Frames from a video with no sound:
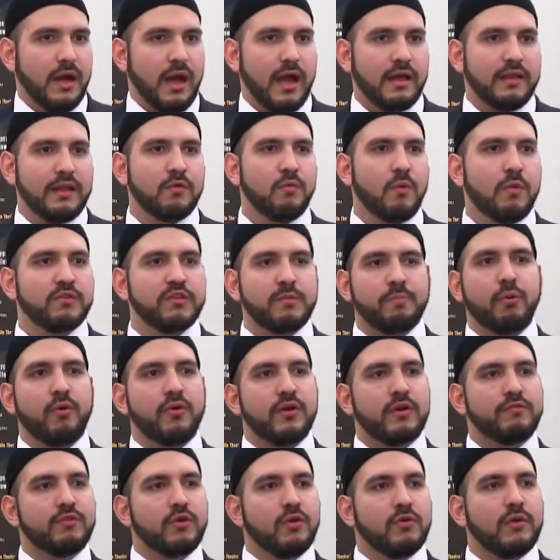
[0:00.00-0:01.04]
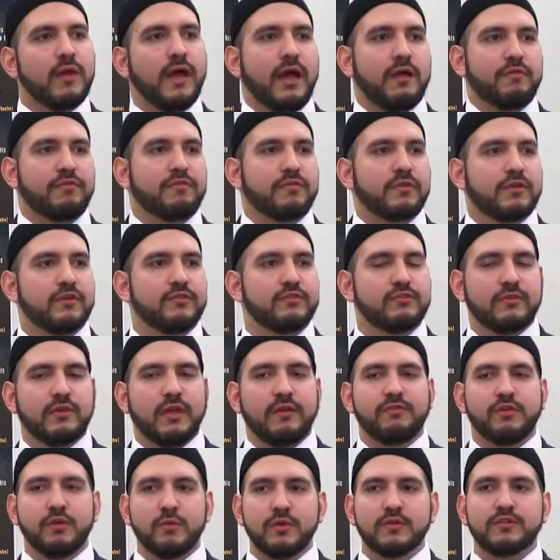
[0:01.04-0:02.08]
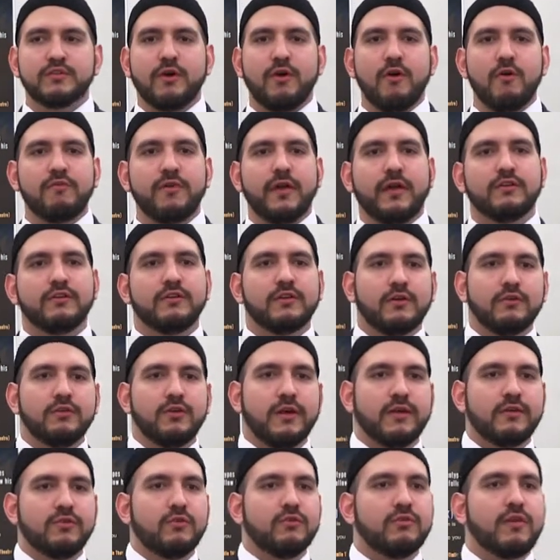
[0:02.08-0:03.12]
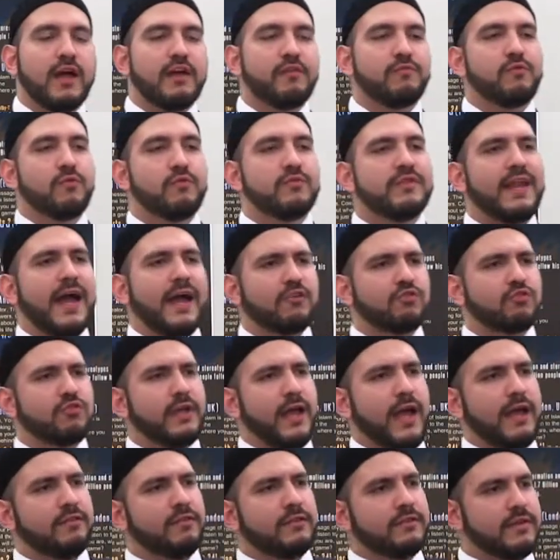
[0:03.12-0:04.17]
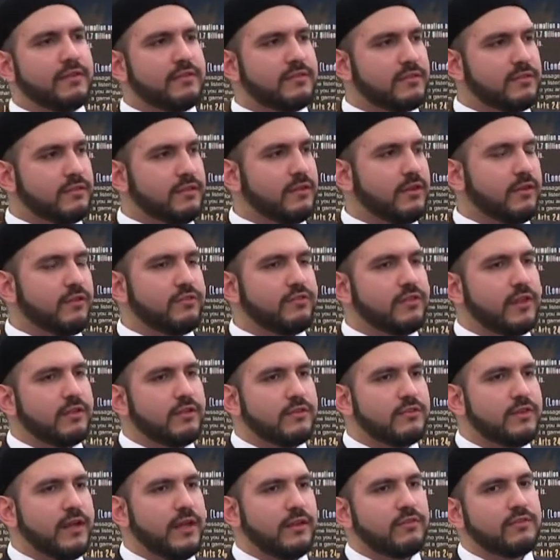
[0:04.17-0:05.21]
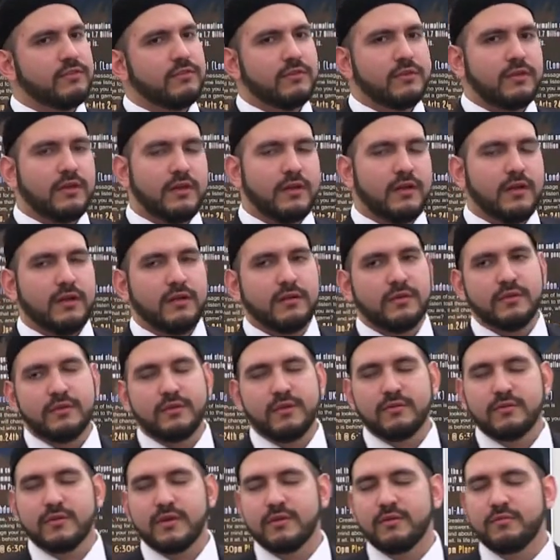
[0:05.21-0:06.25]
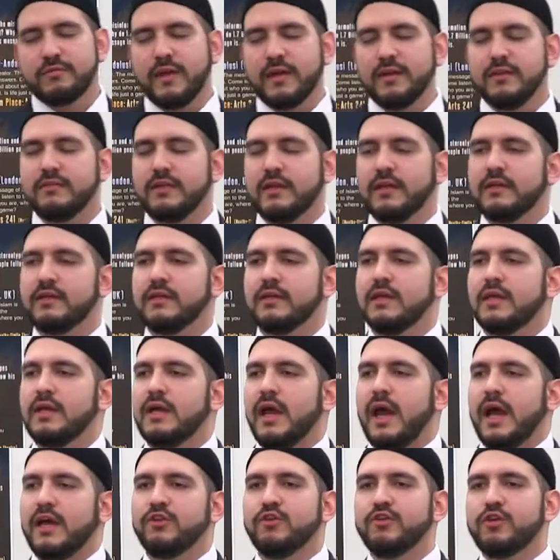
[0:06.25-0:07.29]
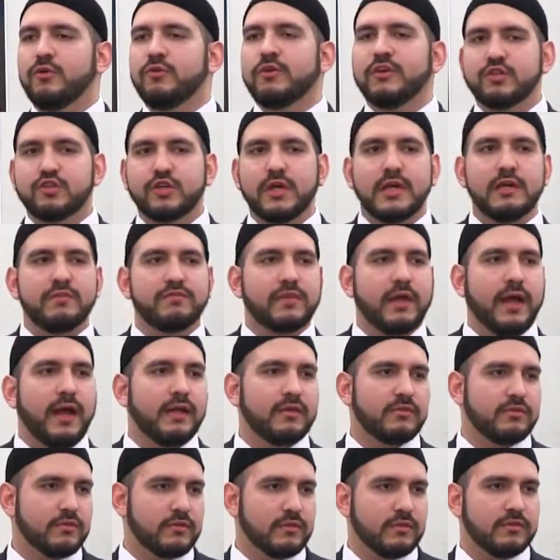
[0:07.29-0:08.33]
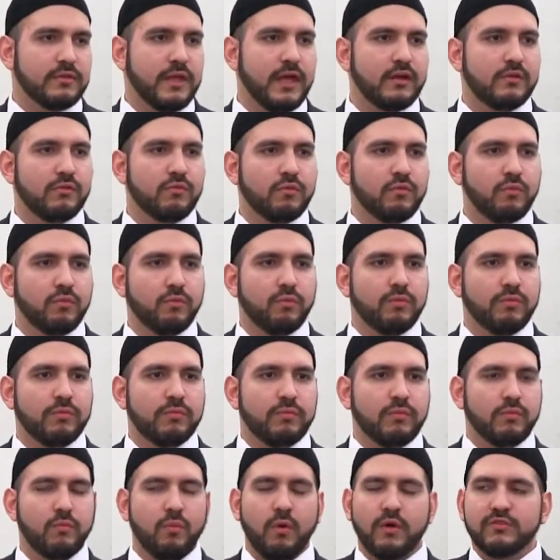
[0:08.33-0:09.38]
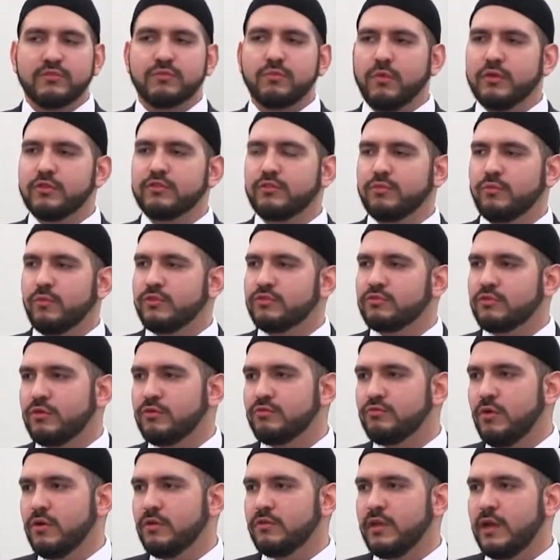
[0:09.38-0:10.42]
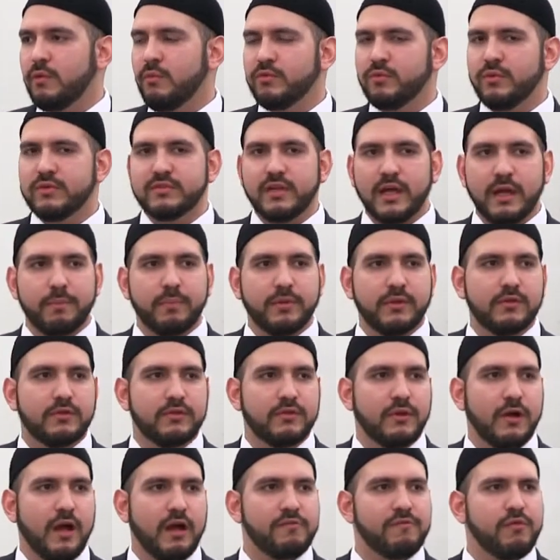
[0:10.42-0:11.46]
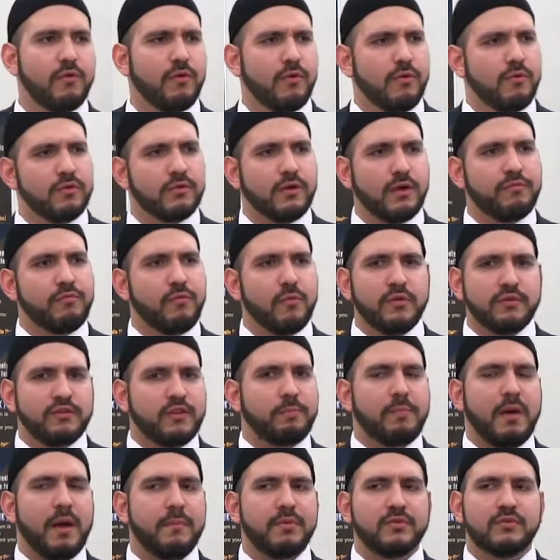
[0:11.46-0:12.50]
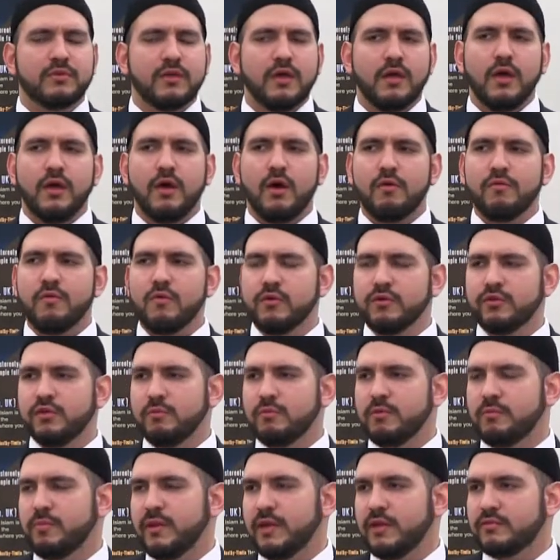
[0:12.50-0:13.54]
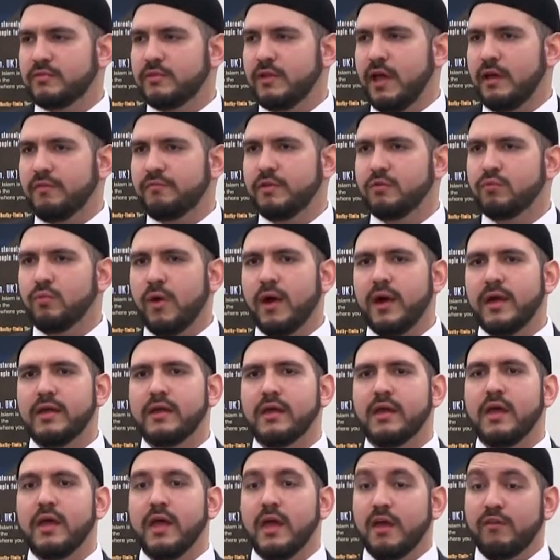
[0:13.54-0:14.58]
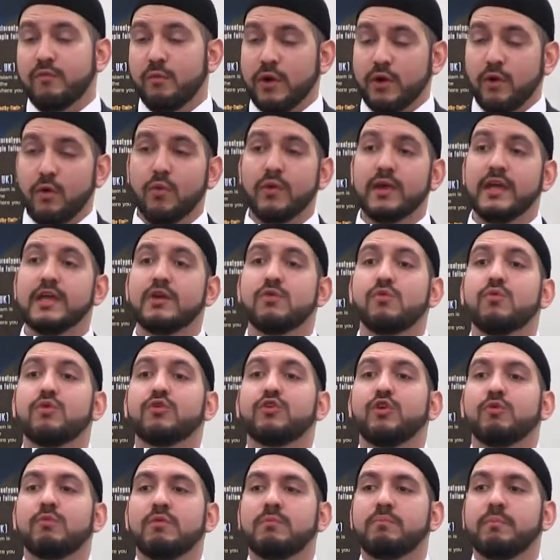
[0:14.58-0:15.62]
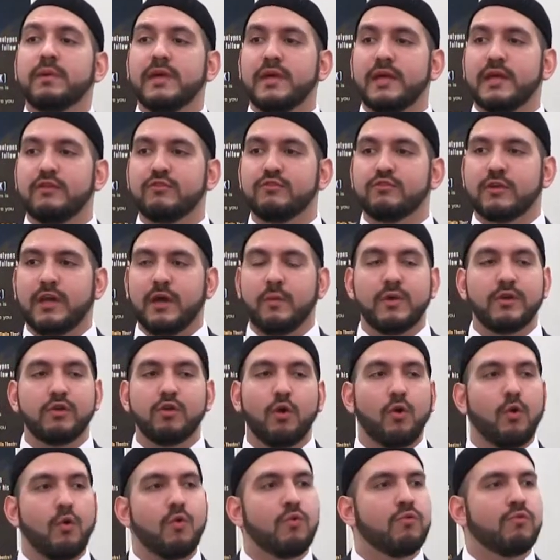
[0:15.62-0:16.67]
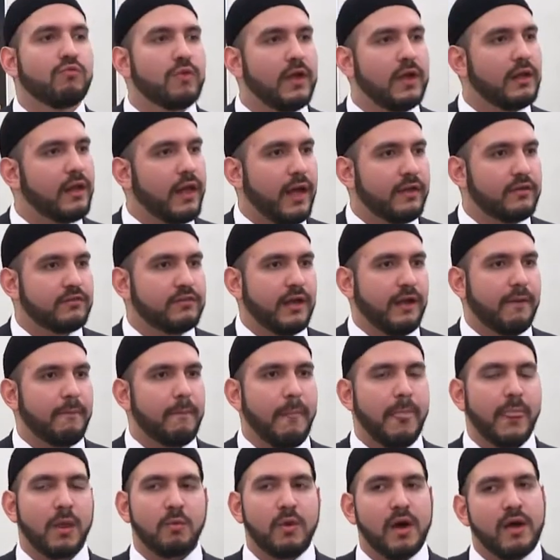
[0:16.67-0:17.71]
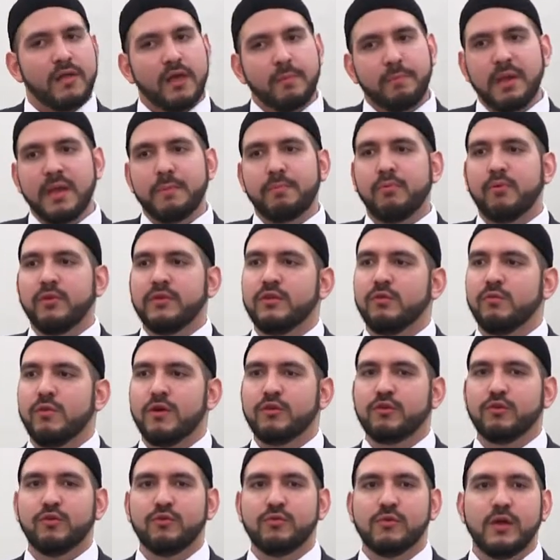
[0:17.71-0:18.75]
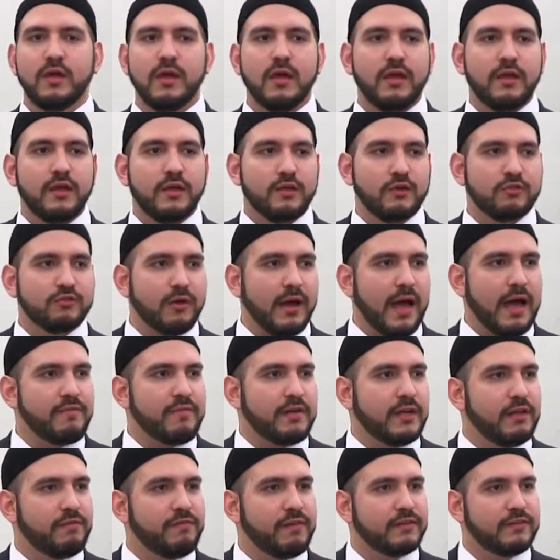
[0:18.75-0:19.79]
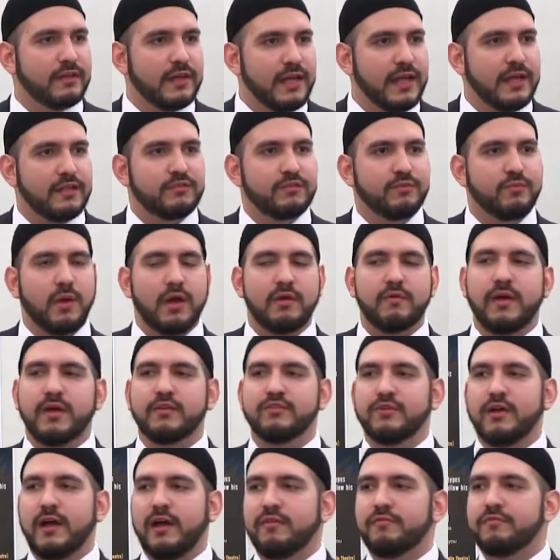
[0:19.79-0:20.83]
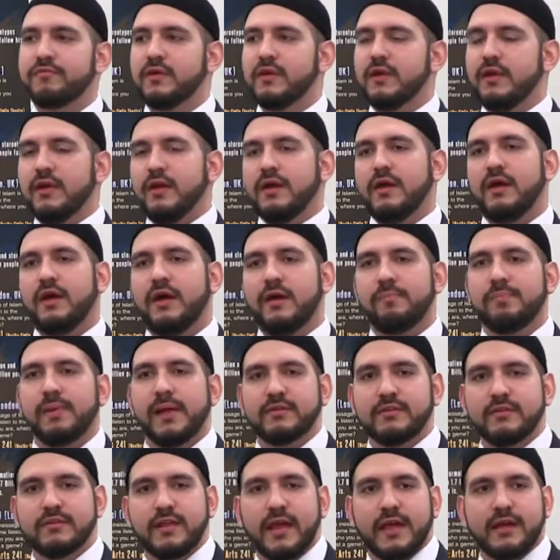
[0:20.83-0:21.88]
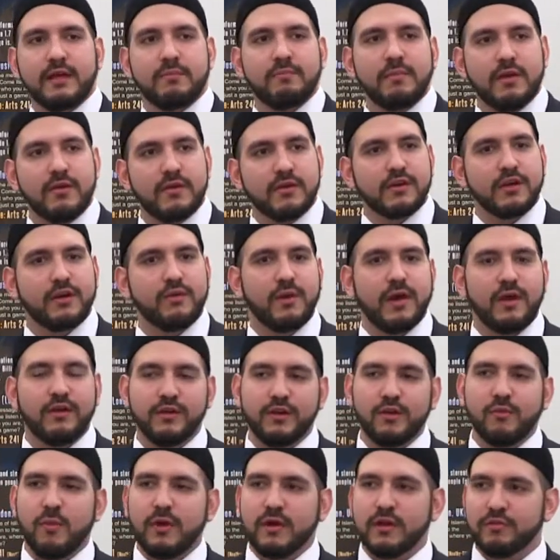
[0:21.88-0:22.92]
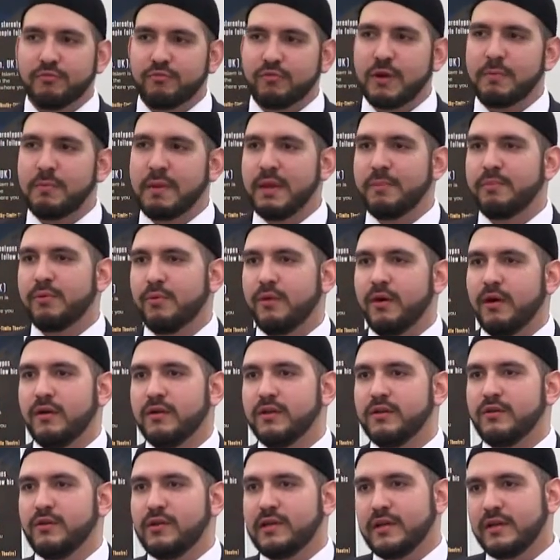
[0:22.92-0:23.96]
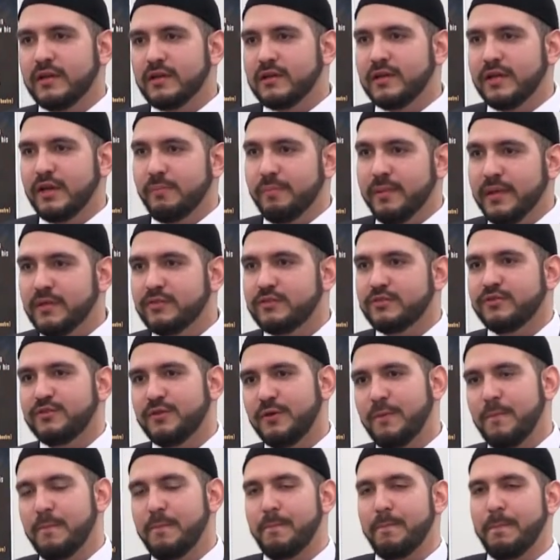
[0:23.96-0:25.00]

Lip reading: And then what was the point of your life? Because if you were told that your life will naturally end in this sunset kind of ending, and you don't achieve that, then what's gone wrong there? What's happened? I thought it's the purpose of all human beings' life. Then why, if we're all equal human beings, can we not all realize that? Why are there people in the world who don't have anything to eat, whereas you have places like America where 1 in 3 people are clinically obese?